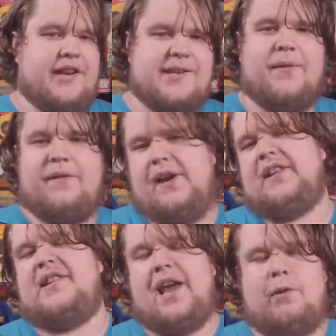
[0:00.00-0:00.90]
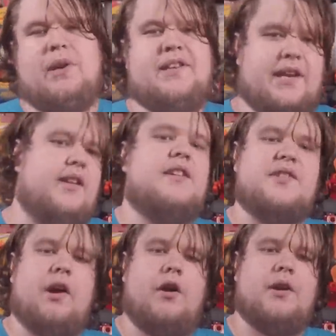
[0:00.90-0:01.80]
except for the fact that it's kind of
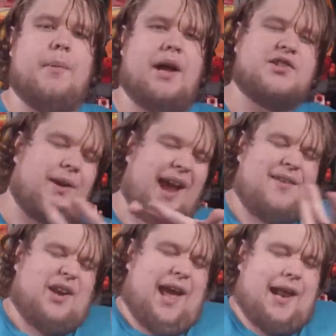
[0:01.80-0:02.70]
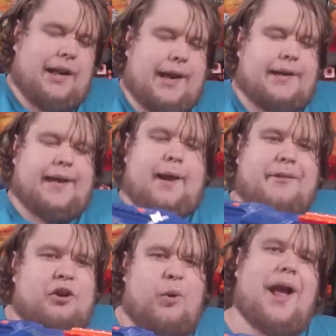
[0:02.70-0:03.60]
ridiculously hard to mod, so I haven't had a lot of
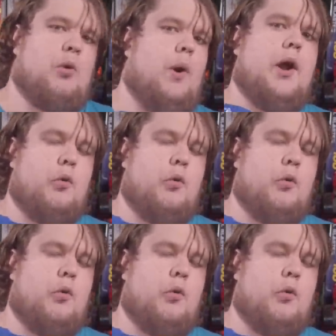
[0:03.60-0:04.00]
time to crack one